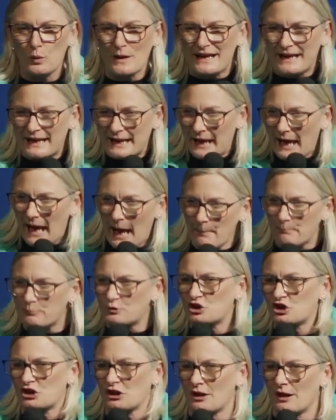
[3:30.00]
we
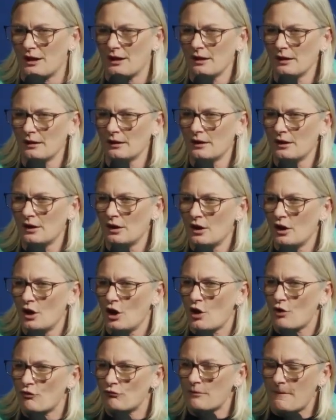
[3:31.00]
capture
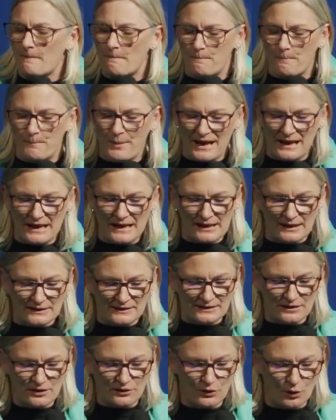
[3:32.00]

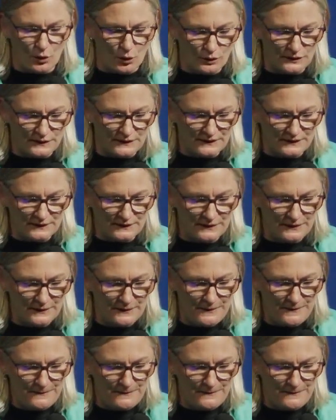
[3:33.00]
rebellious thoughts